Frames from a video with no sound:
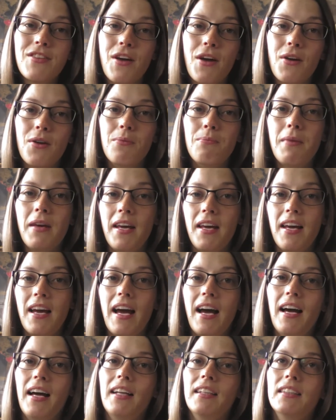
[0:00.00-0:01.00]
So me
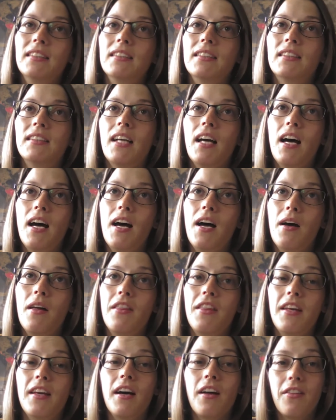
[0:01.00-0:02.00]
and
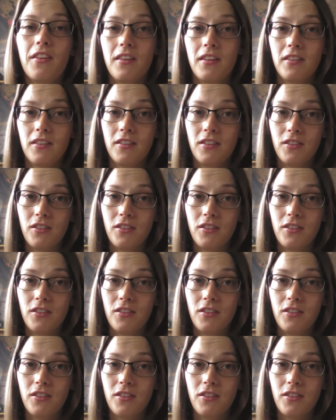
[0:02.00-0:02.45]
the other